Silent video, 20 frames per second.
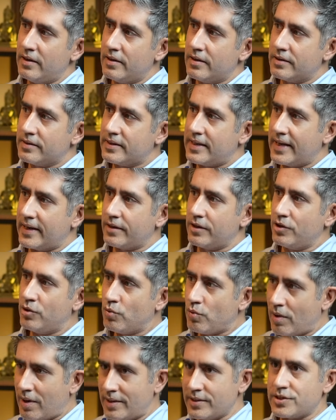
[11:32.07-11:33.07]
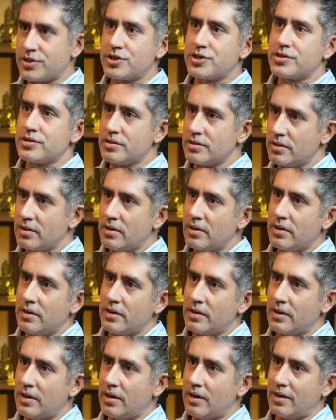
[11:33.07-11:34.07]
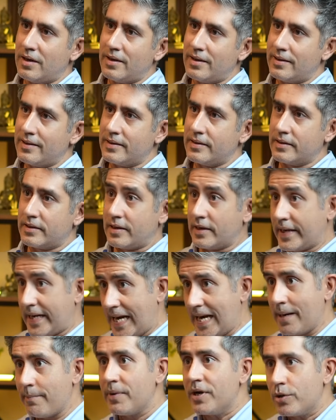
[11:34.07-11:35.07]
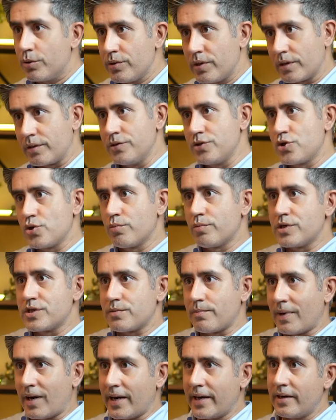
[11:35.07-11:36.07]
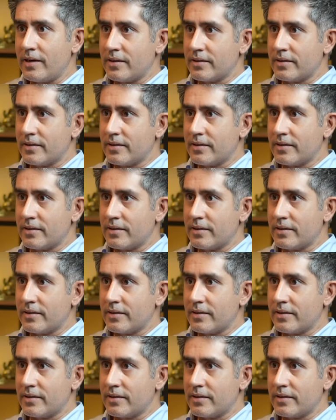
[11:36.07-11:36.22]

that nuance came into the consumer's mind,